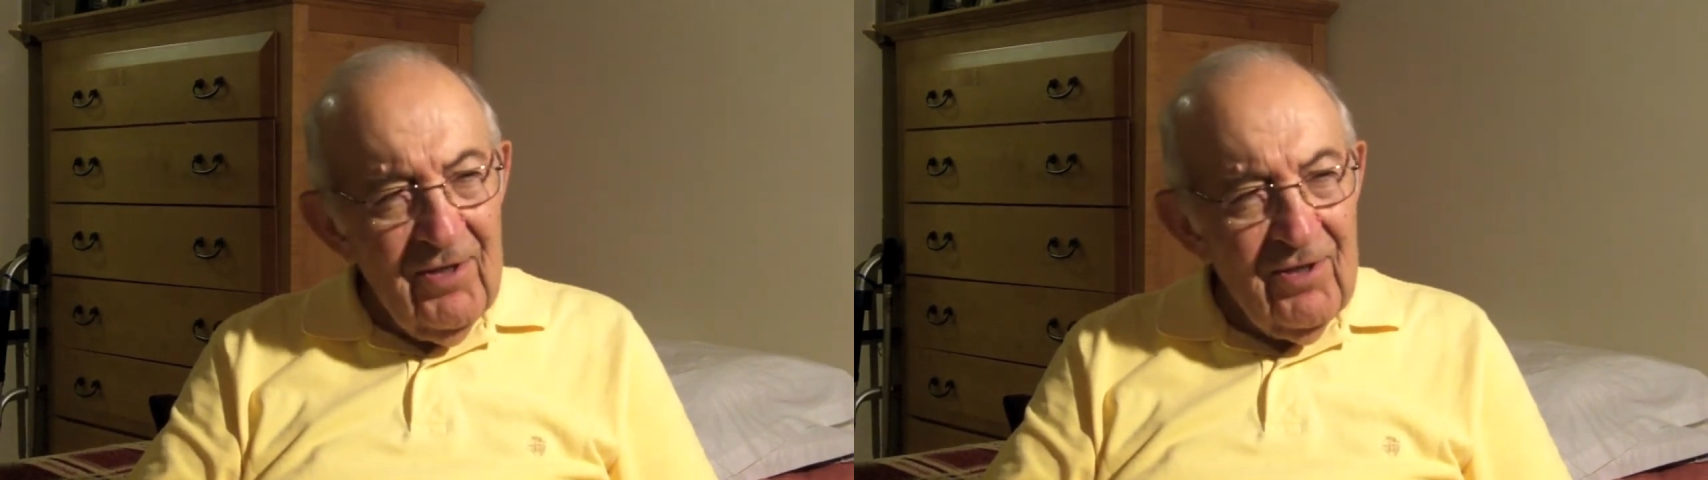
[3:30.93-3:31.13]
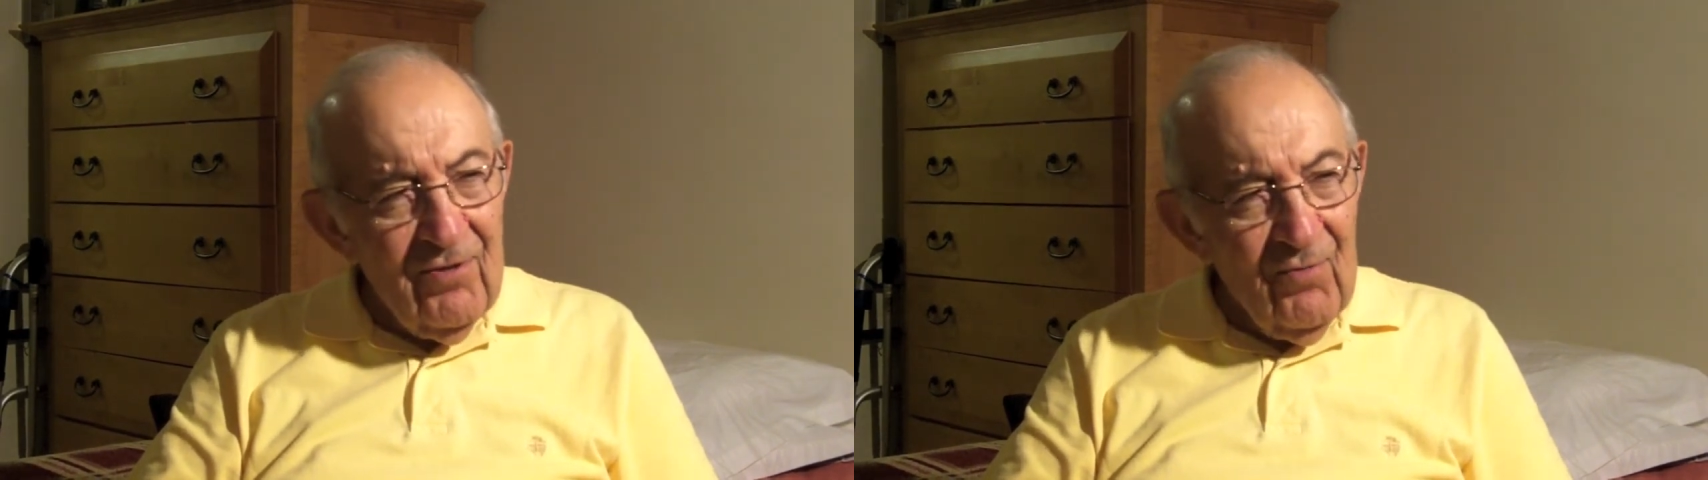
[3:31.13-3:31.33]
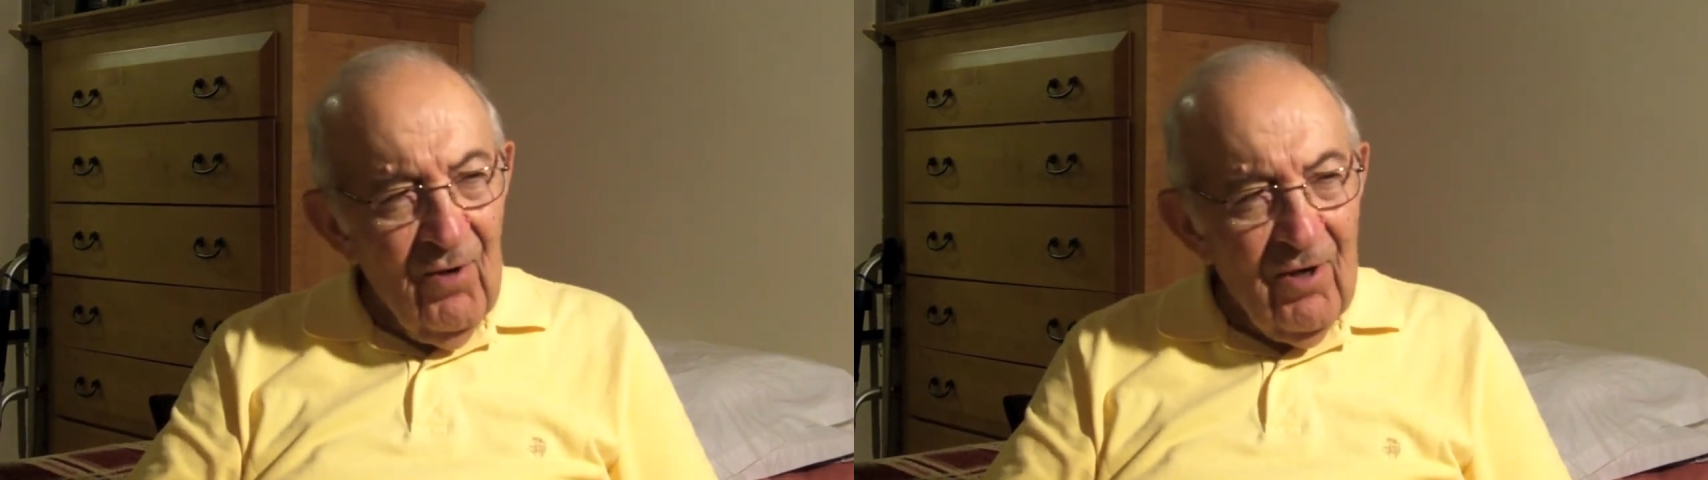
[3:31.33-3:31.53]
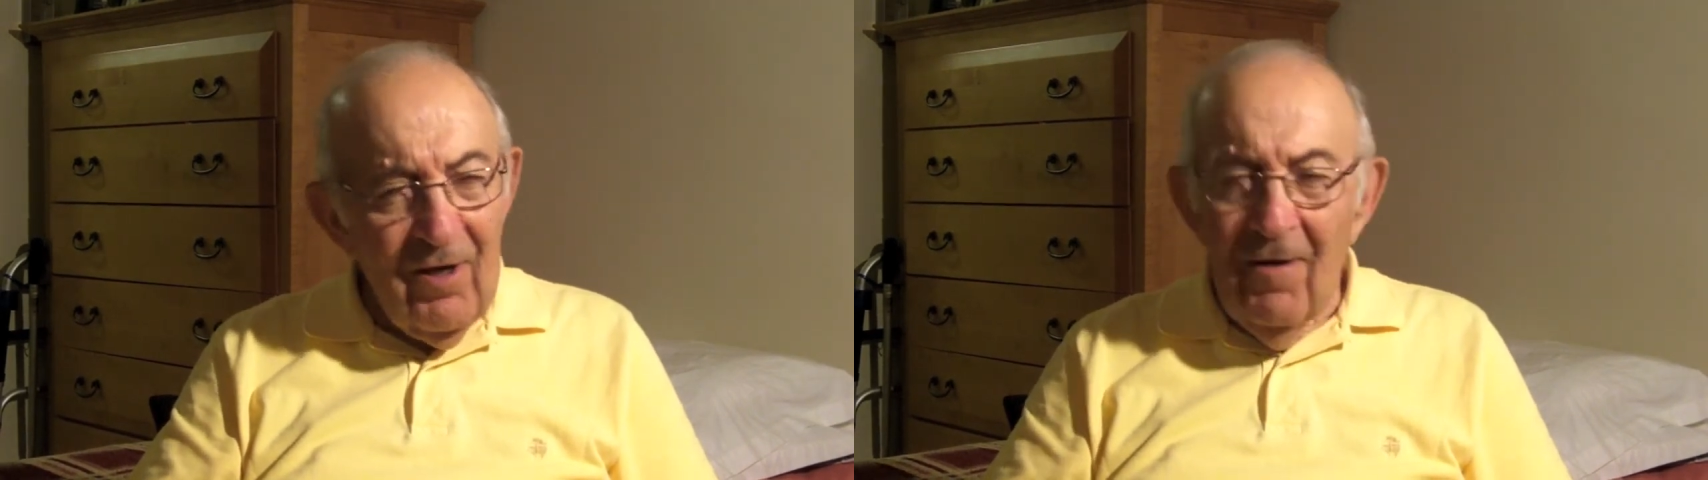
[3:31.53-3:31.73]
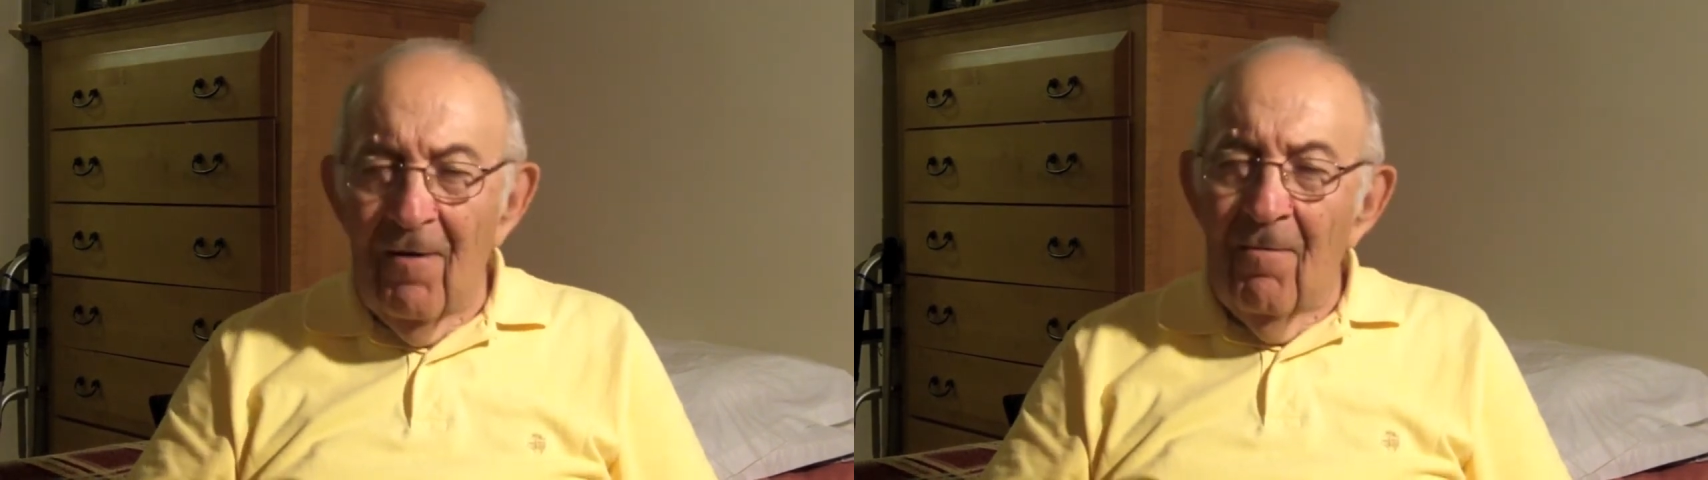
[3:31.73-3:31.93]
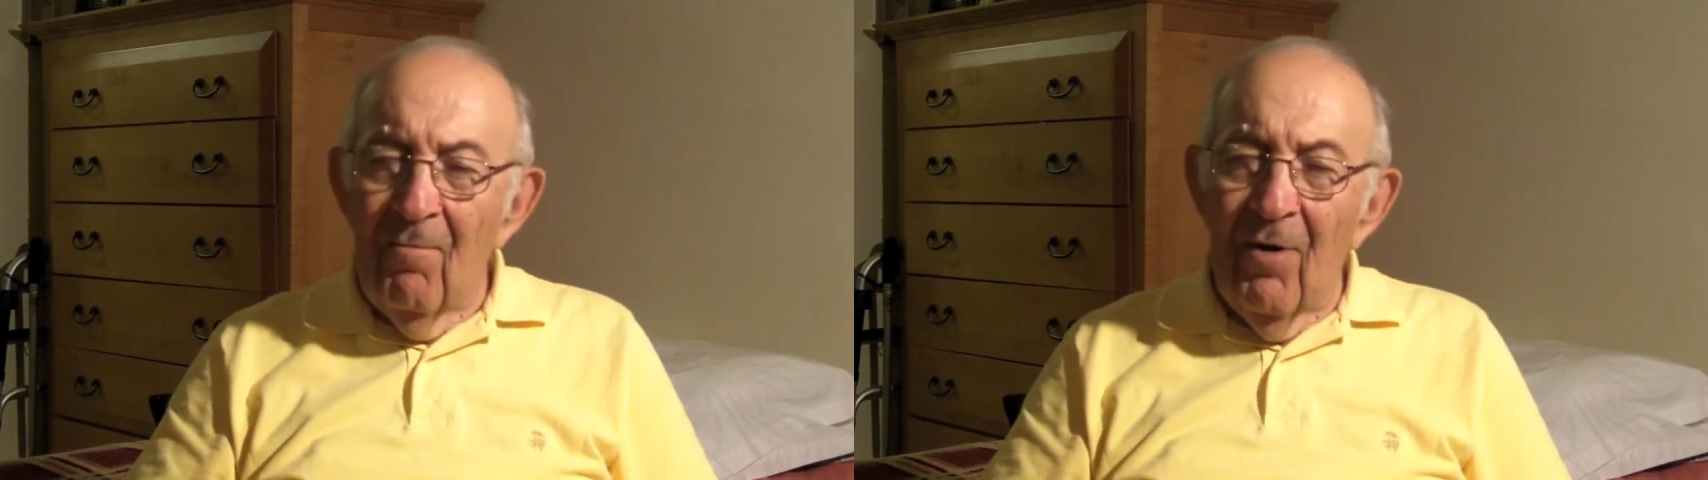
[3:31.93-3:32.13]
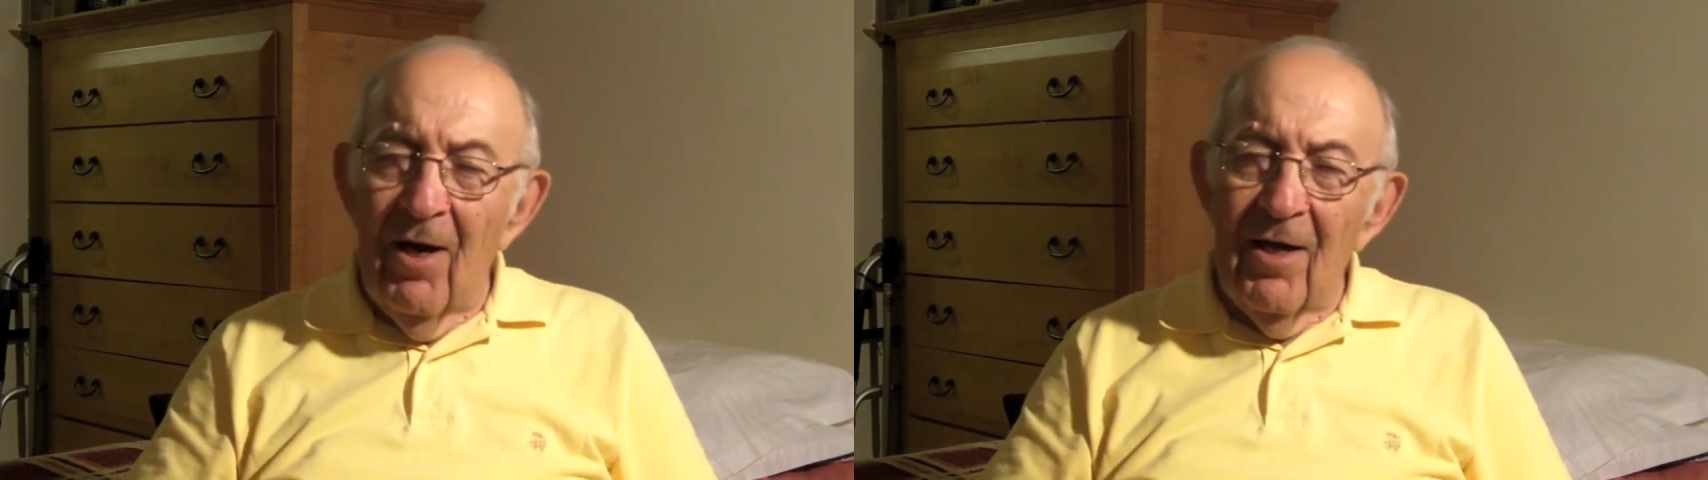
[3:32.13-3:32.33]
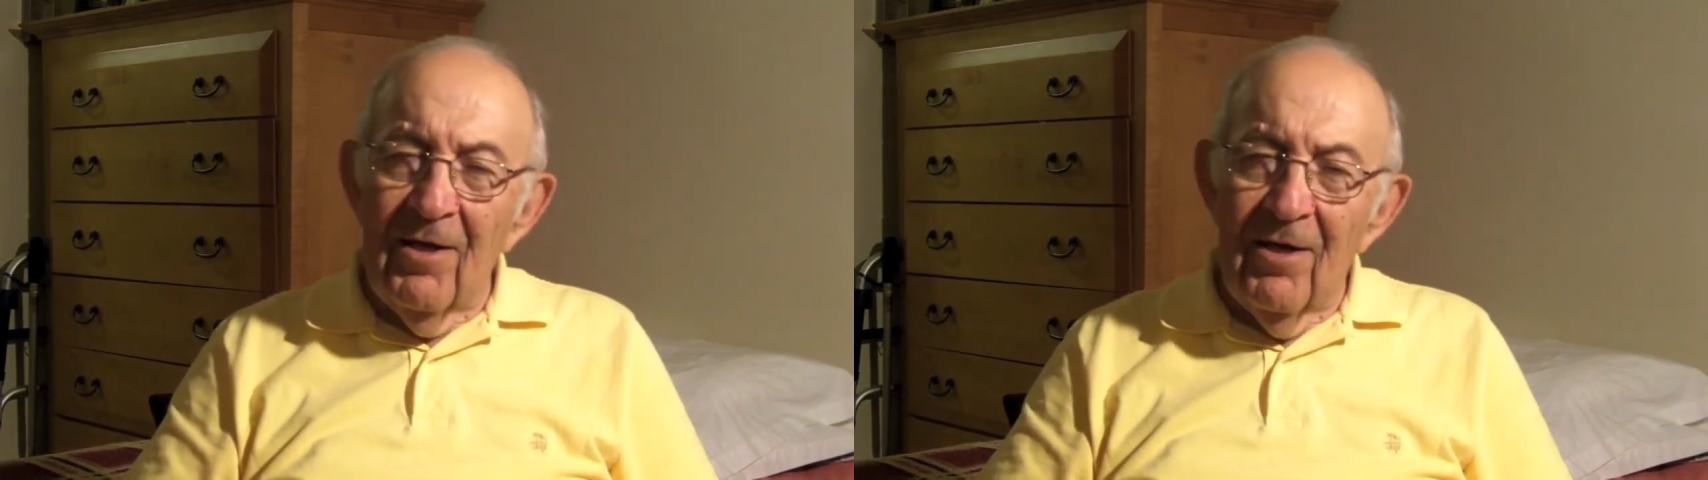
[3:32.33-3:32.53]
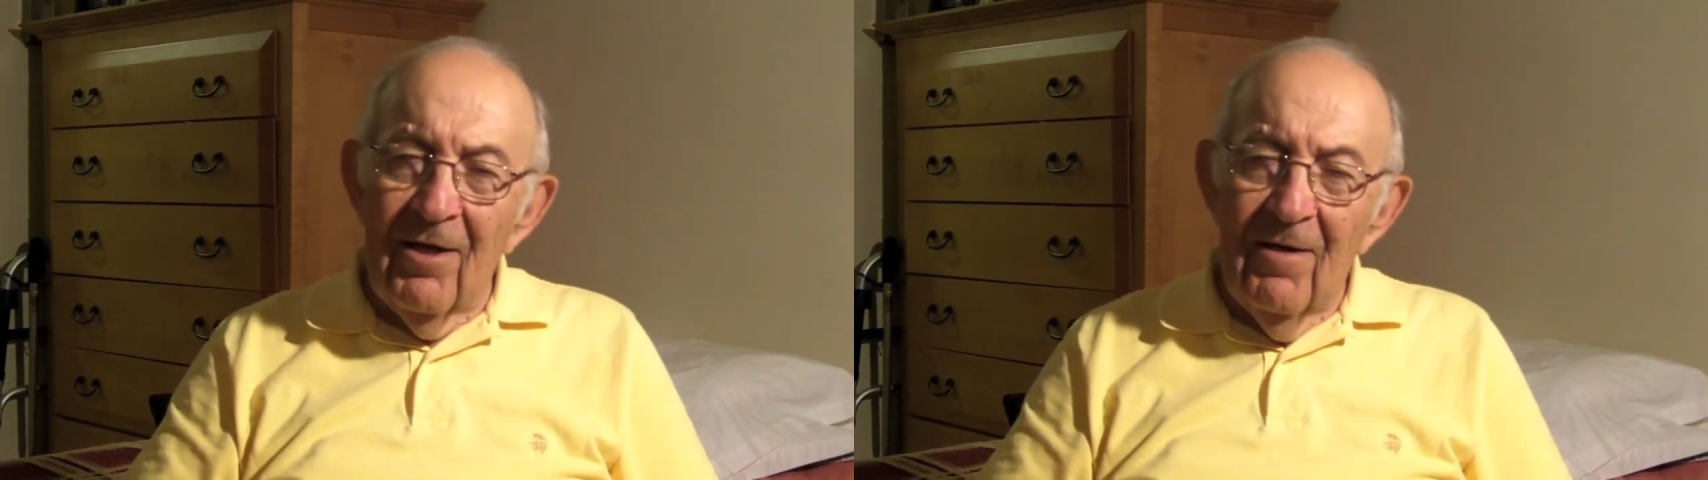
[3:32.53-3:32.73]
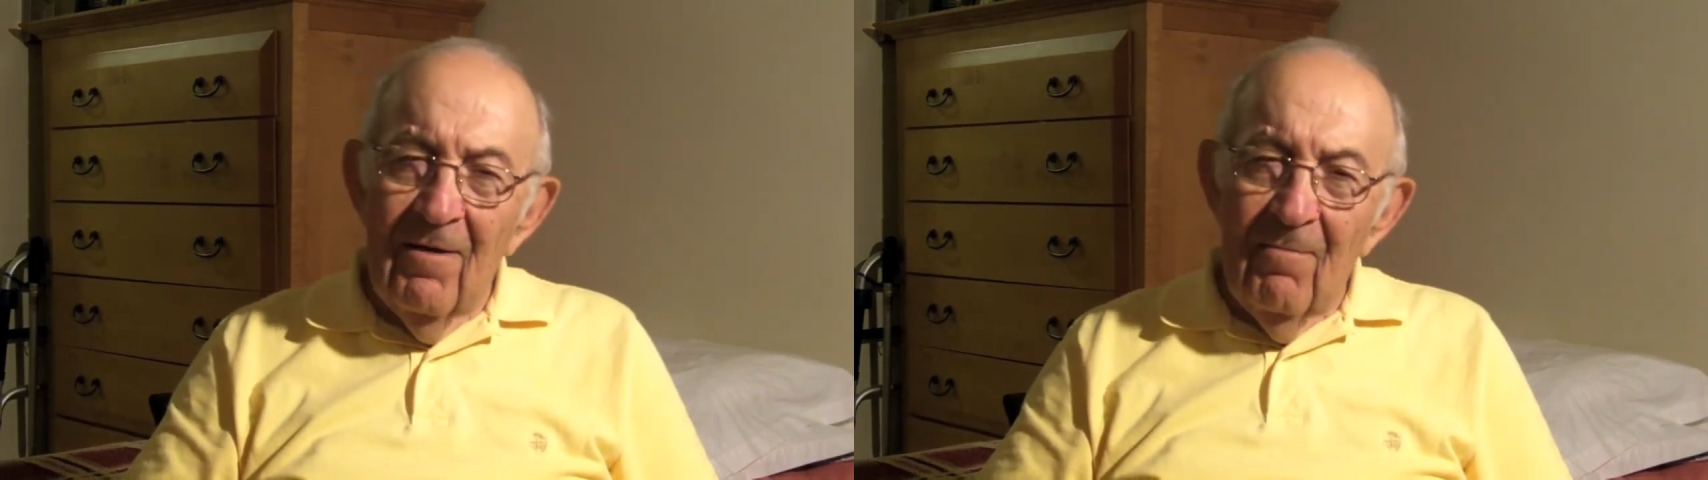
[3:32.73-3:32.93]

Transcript: the truck by